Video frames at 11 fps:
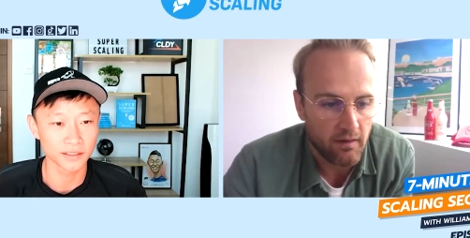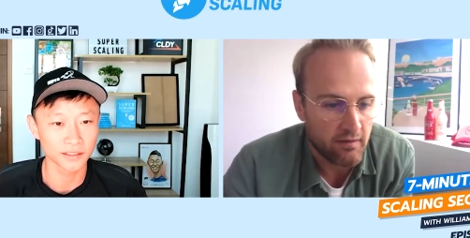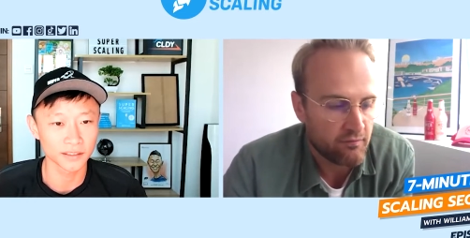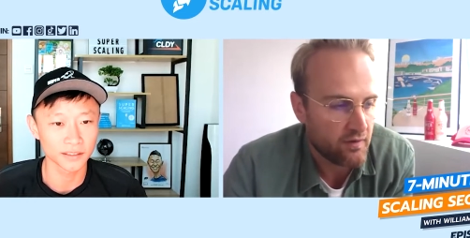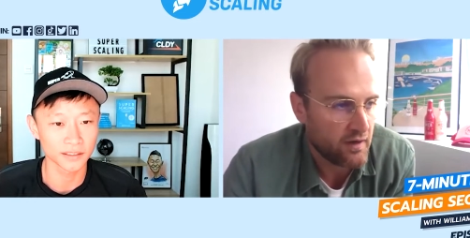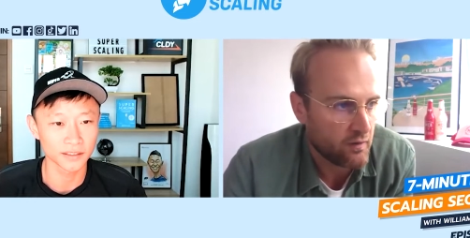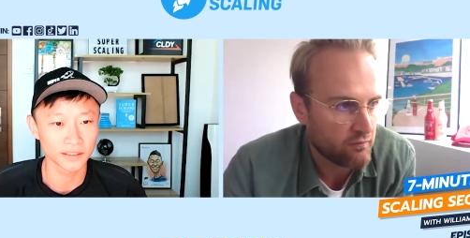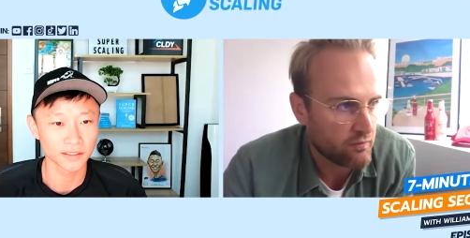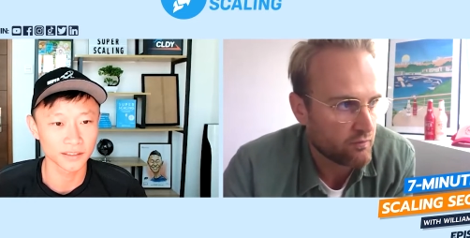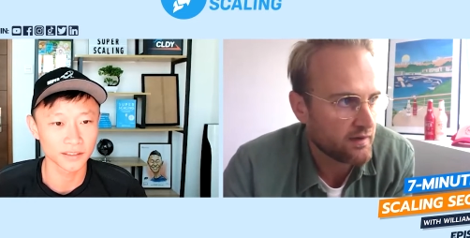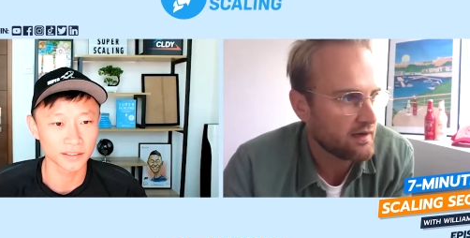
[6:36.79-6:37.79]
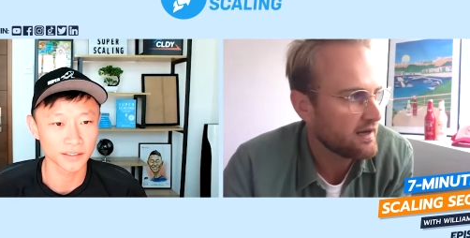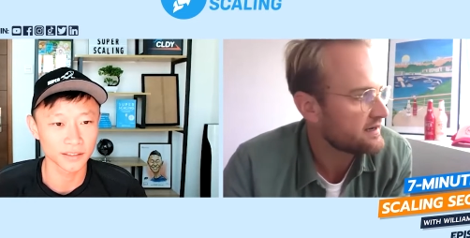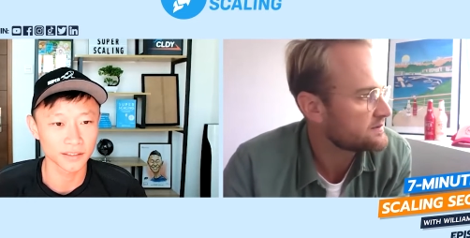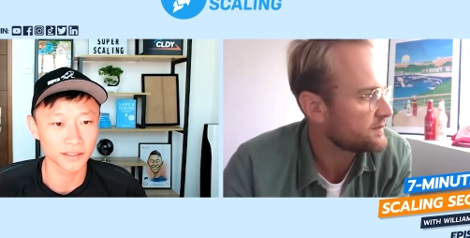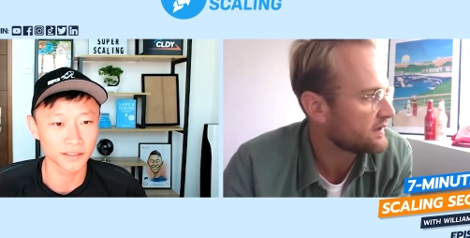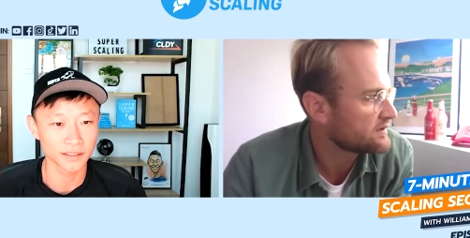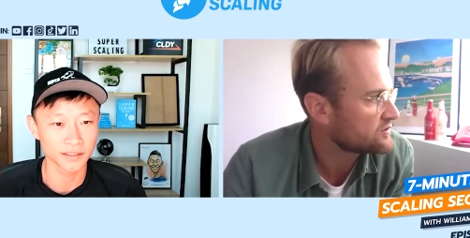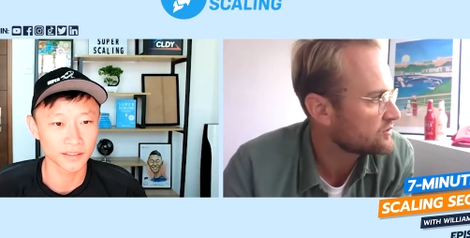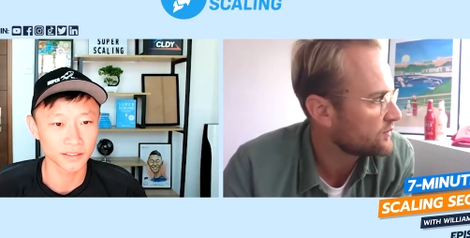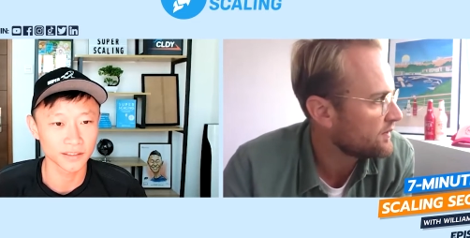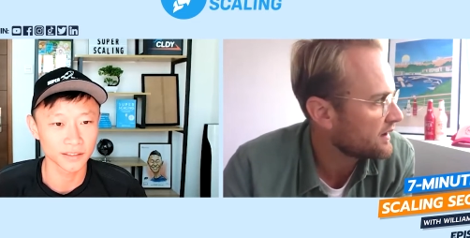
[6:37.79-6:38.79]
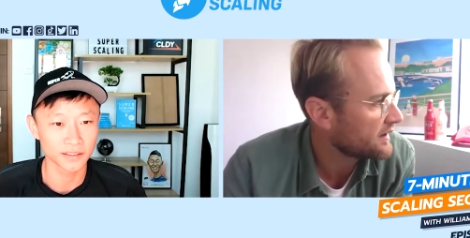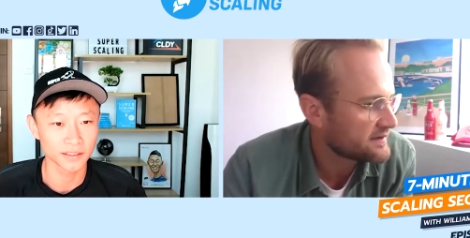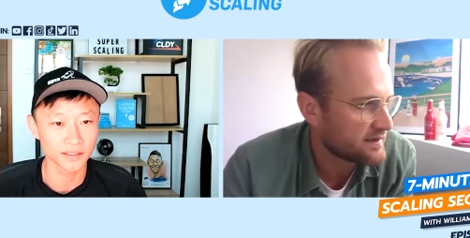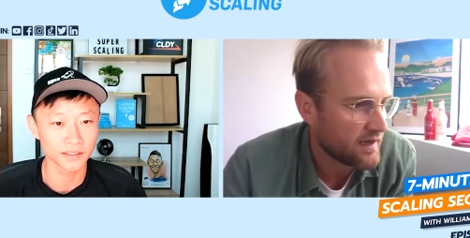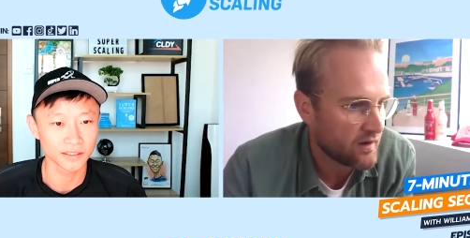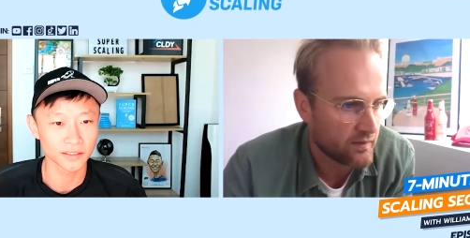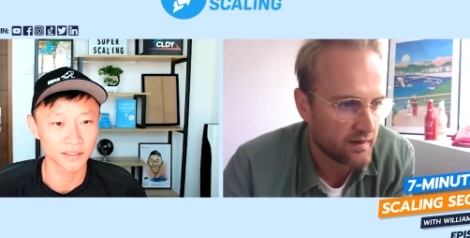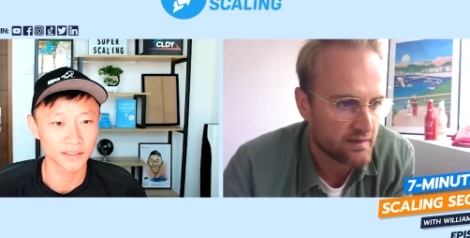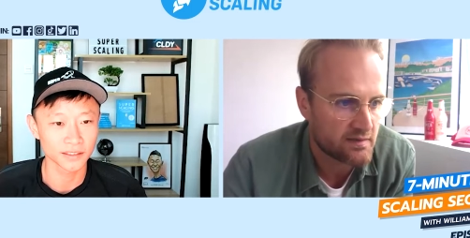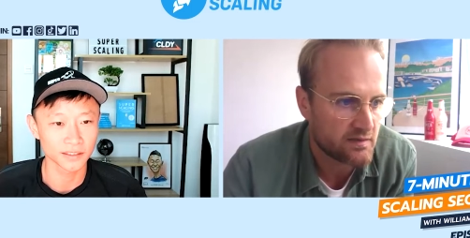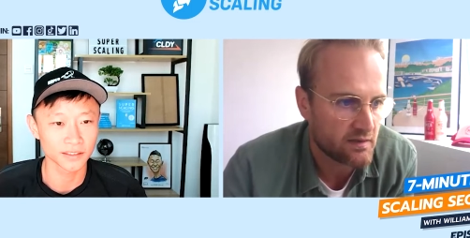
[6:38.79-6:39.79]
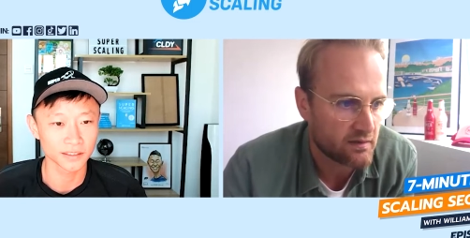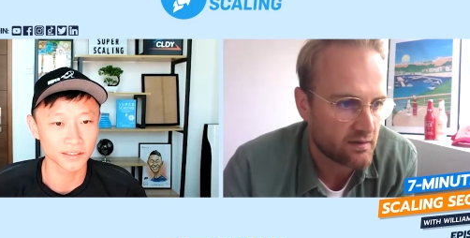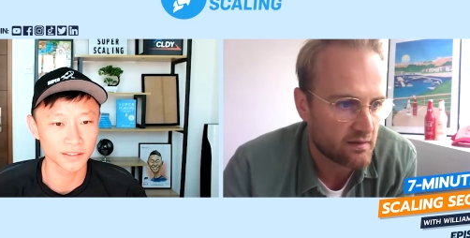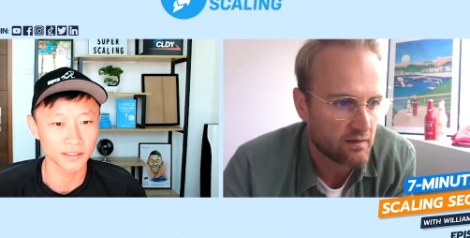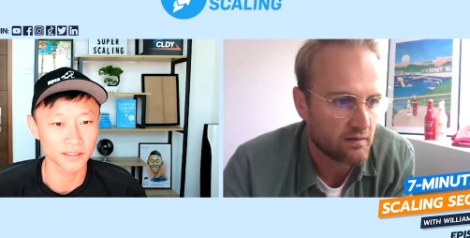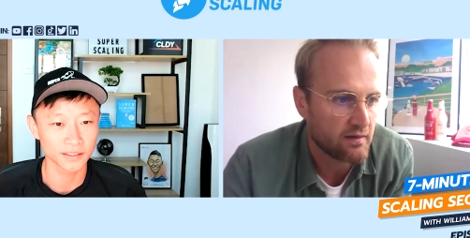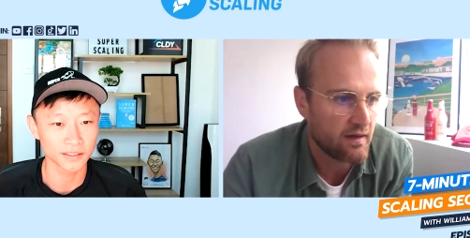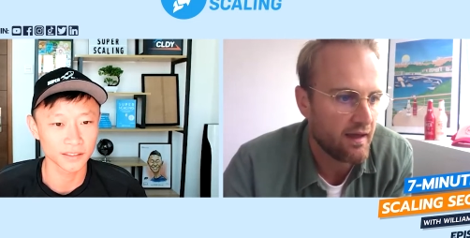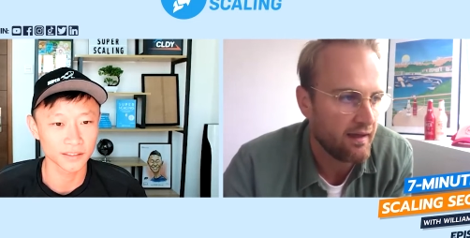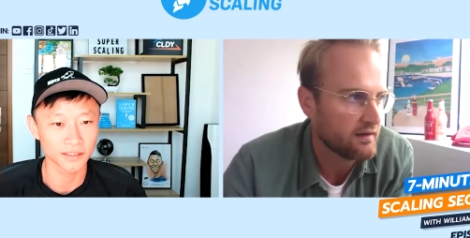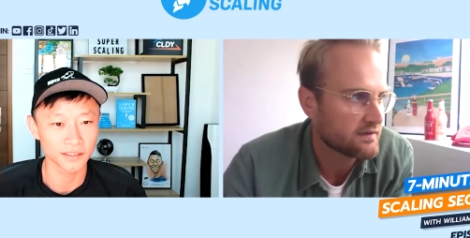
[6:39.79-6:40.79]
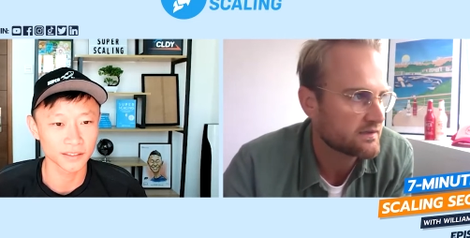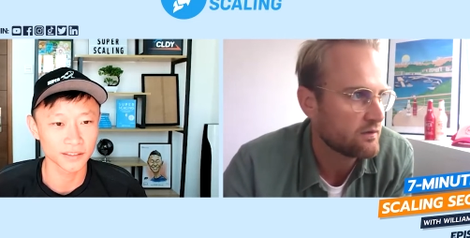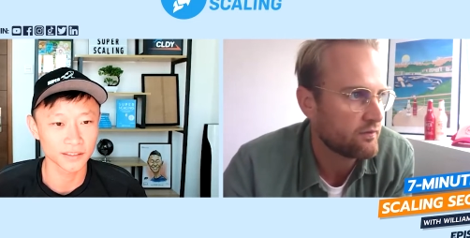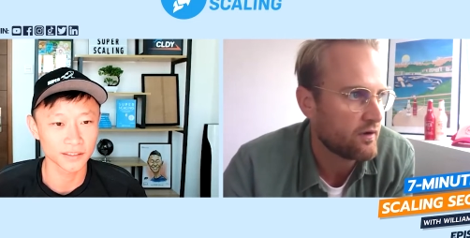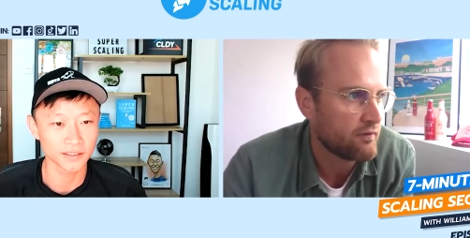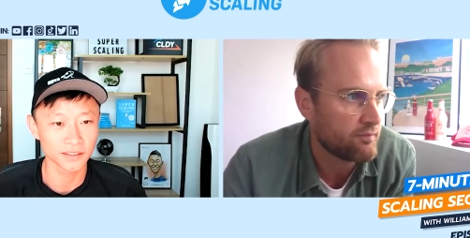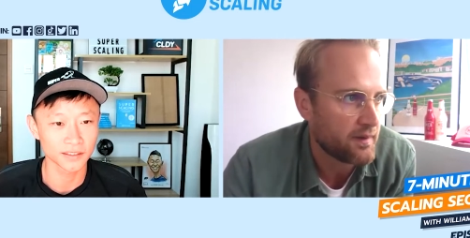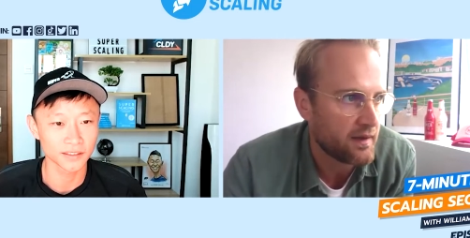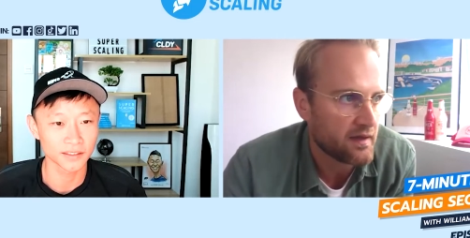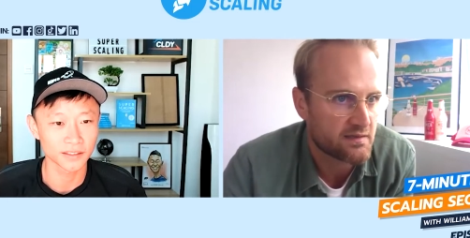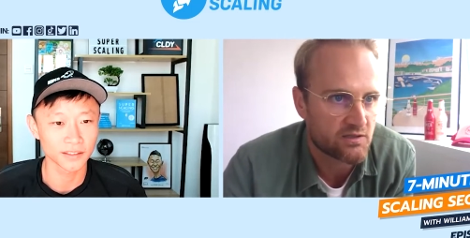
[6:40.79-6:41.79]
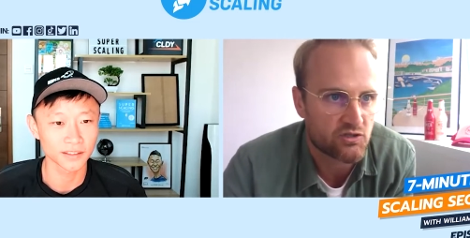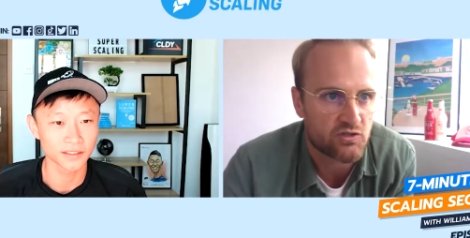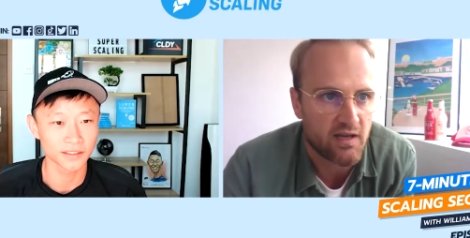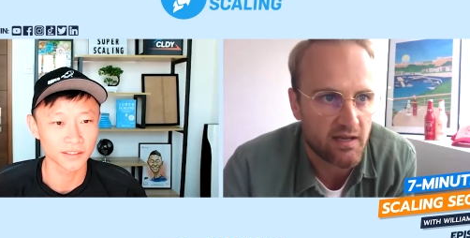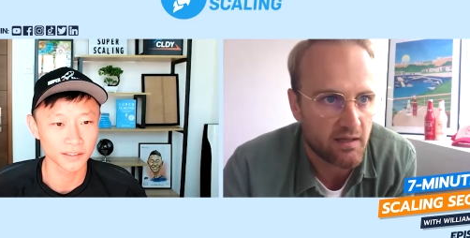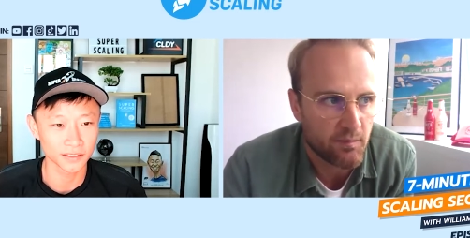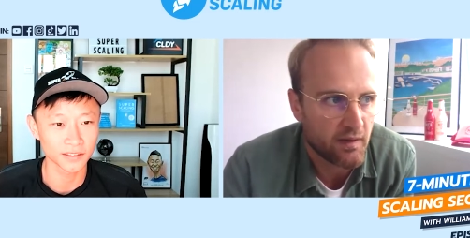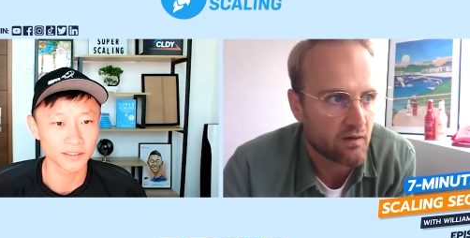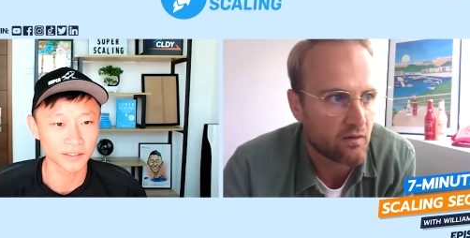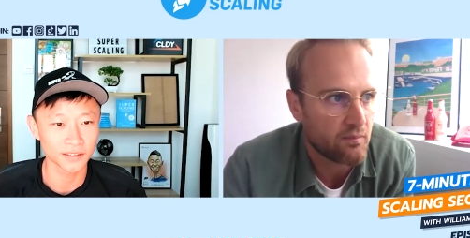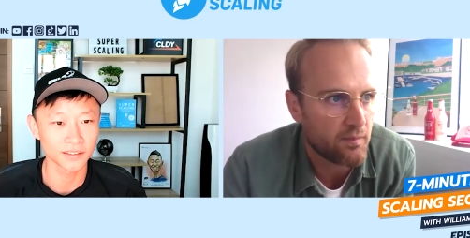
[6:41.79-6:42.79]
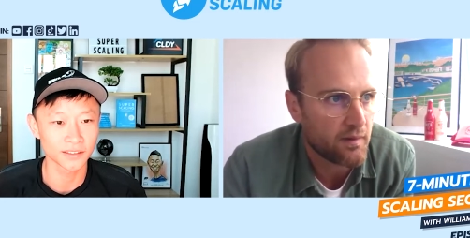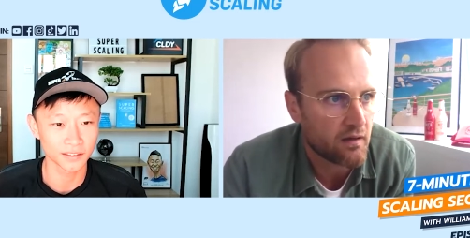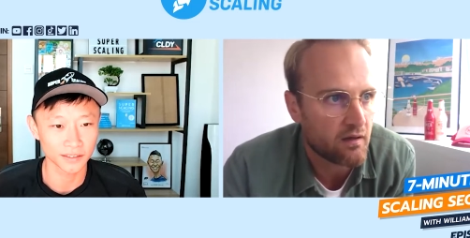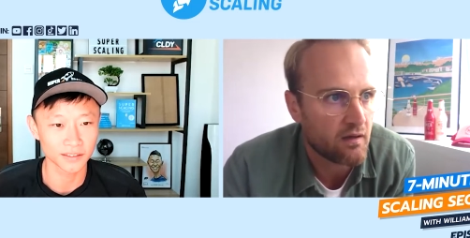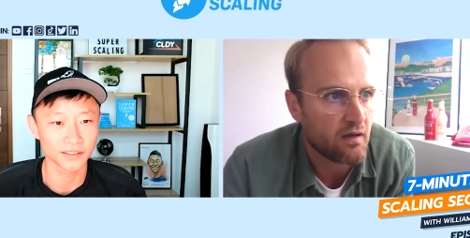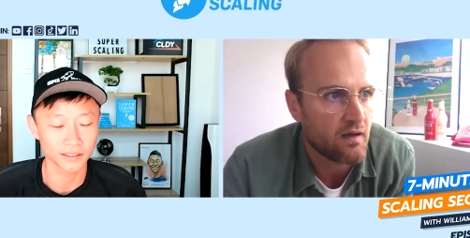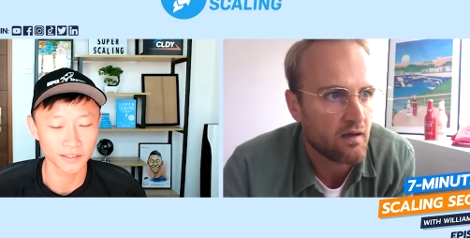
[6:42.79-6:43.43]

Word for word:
Speaker 1: if I don't know if you realize, but in supermarkets now, it's the the, the aisles of of beers are just getting bigger and bigger.